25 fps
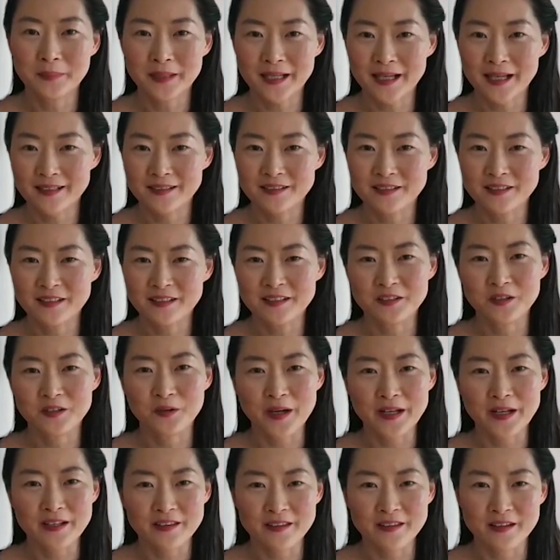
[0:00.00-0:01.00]
but I didn't know
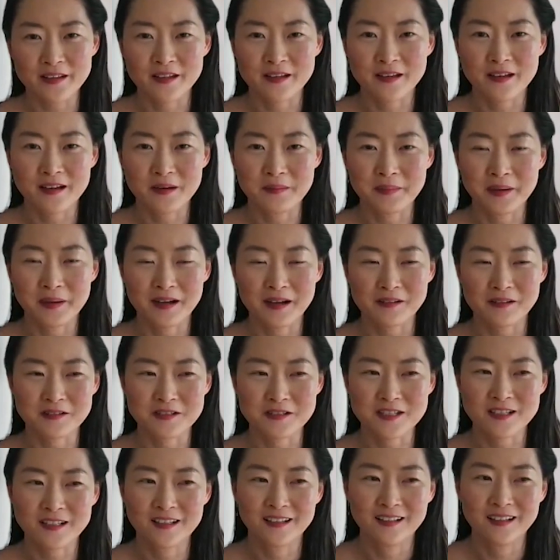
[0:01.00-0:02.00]
anything
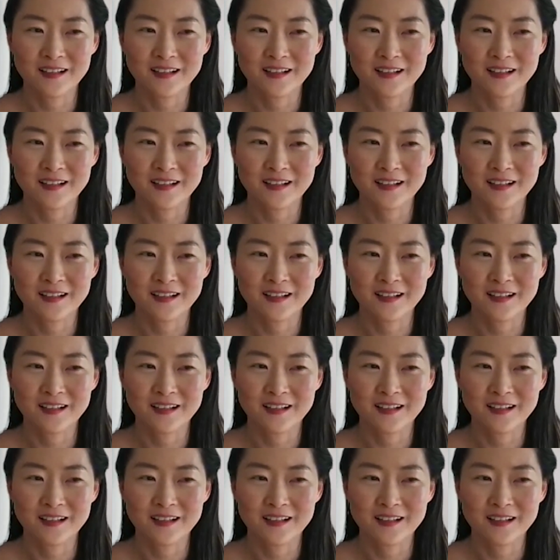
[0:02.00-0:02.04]
about